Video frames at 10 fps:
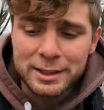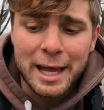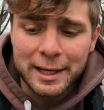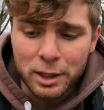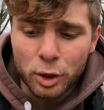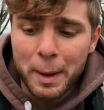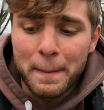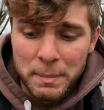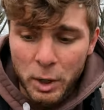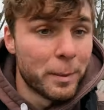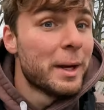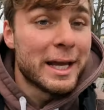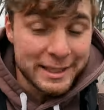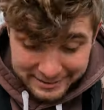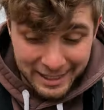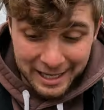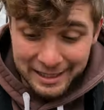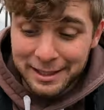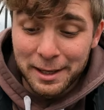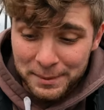lagging a little bit. Boom. It's
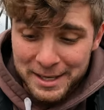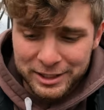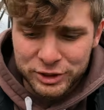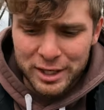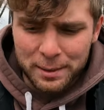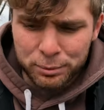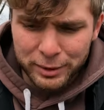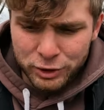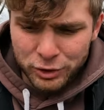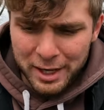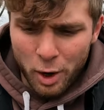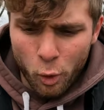tiny, but not shiny. I'm pretty sure I